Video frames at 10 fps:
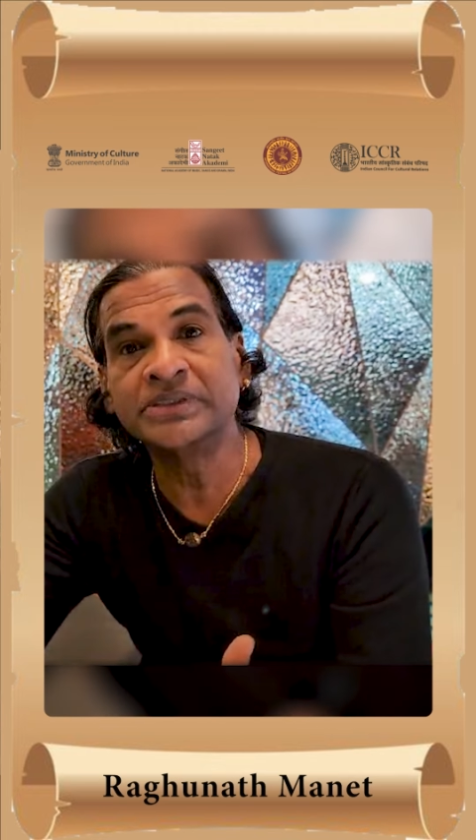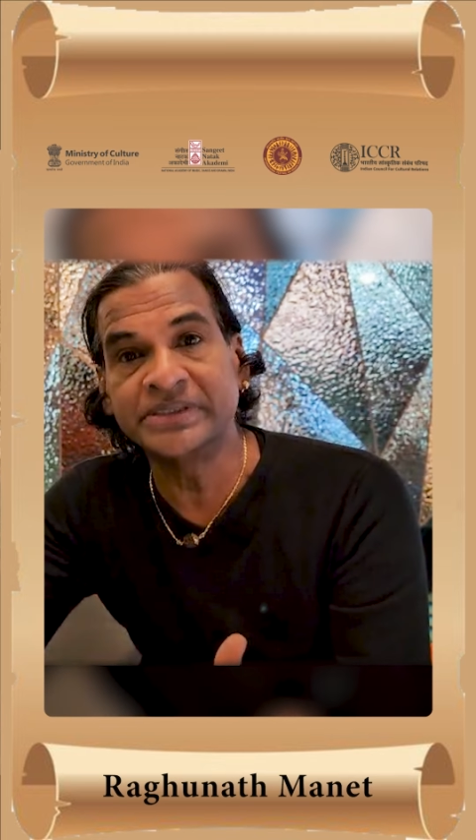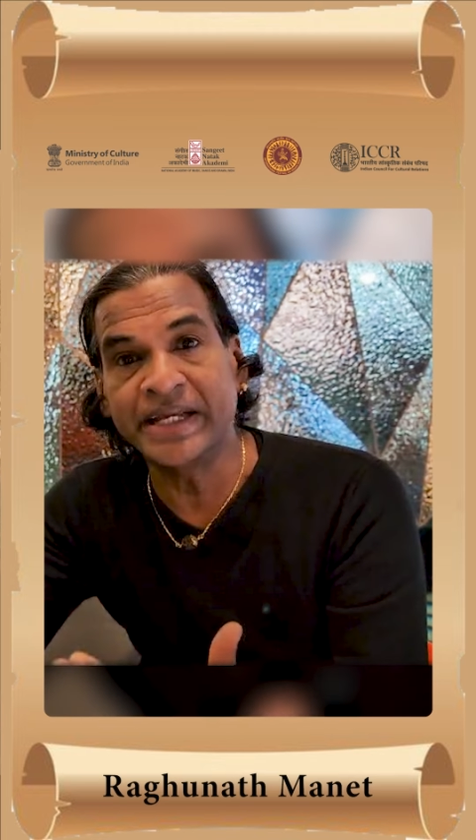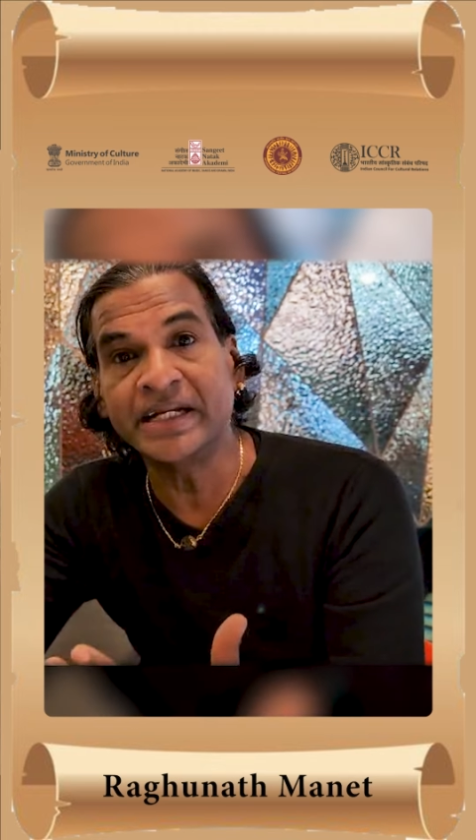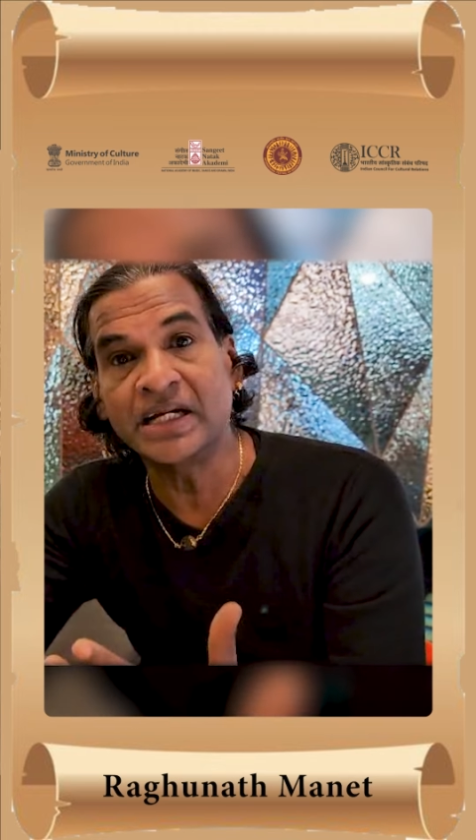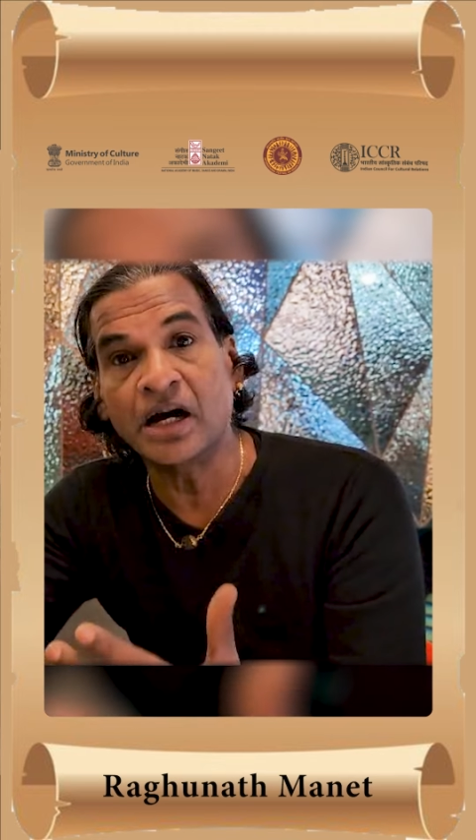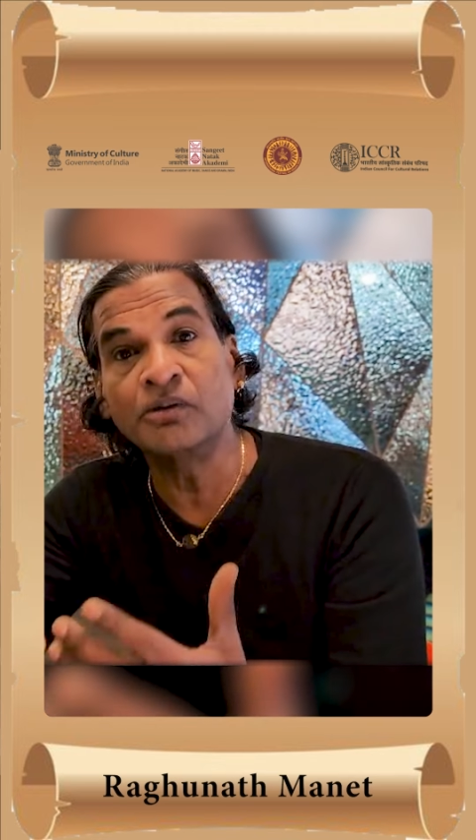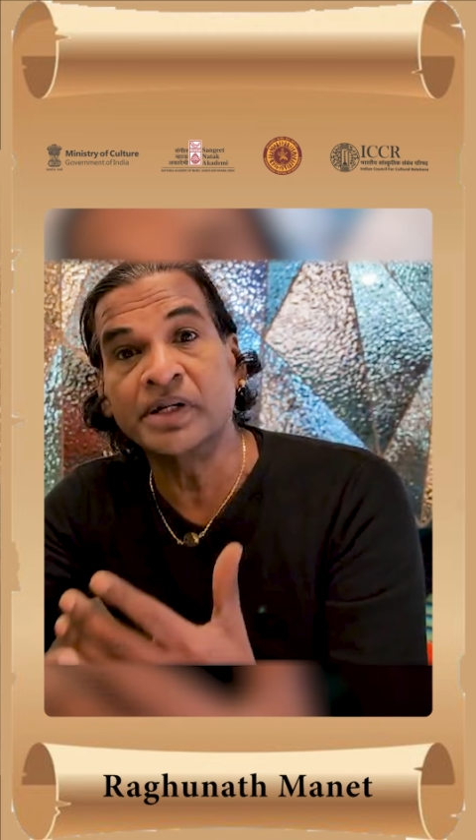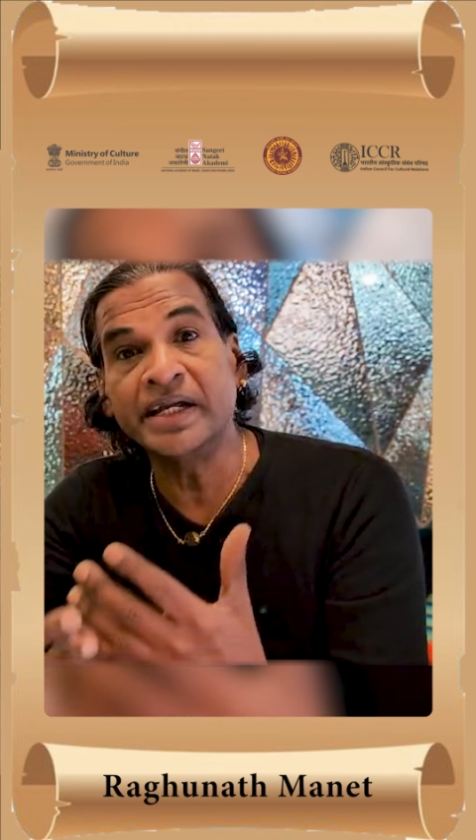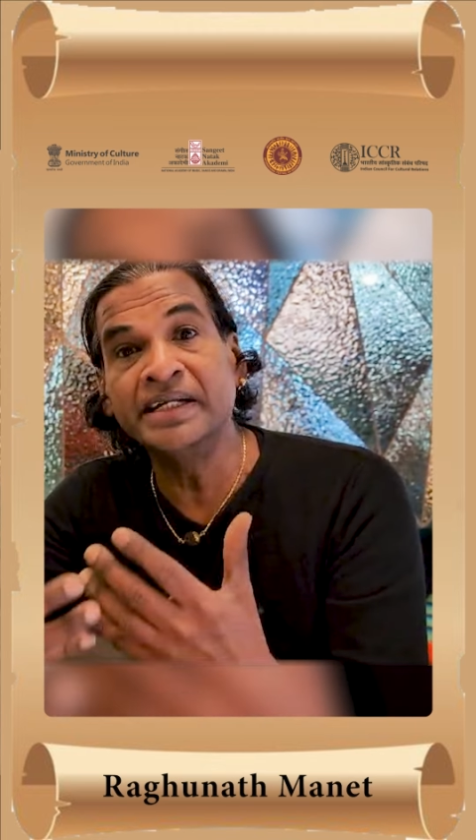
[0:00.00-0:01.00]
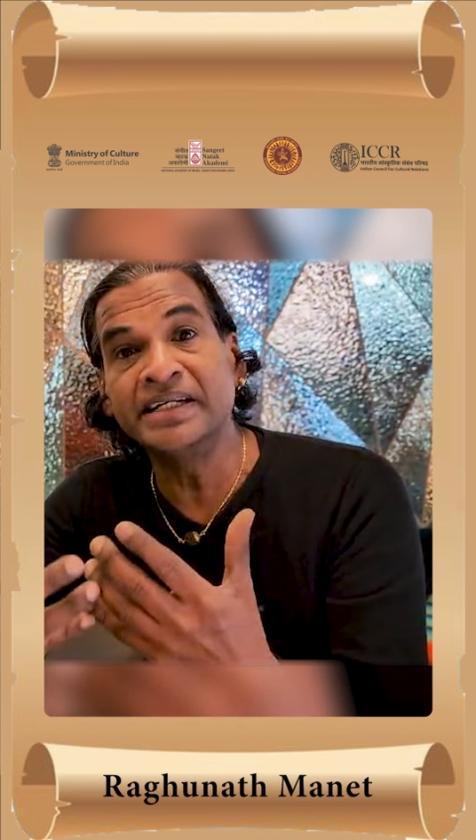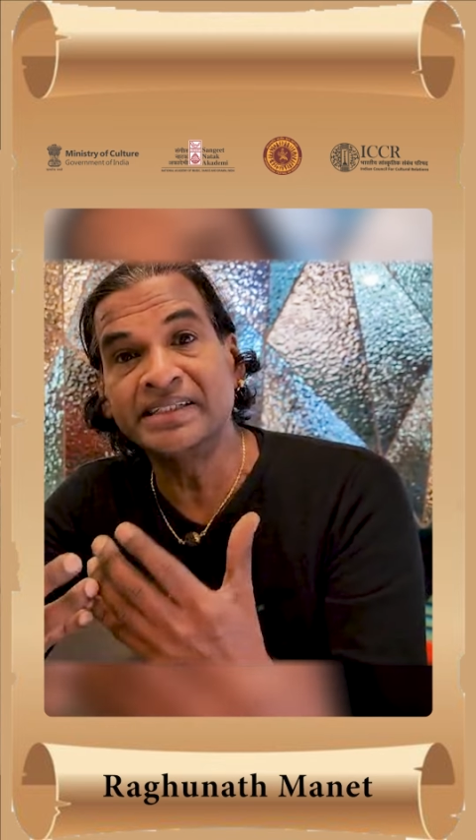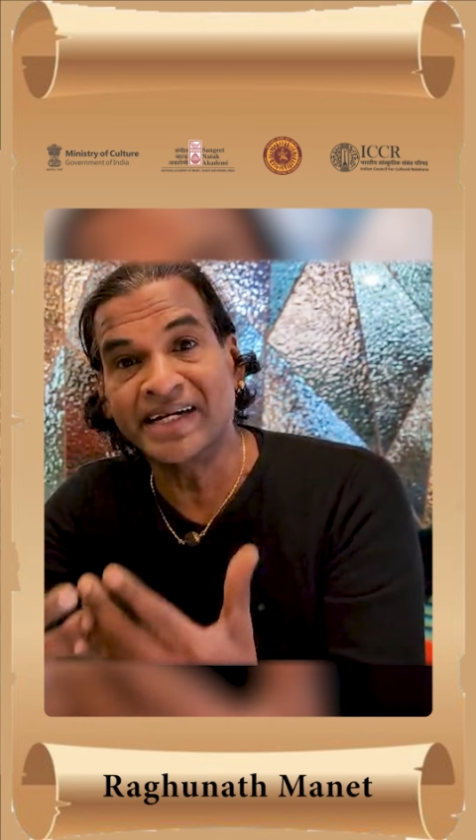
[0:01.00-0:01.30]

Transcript: take our Indian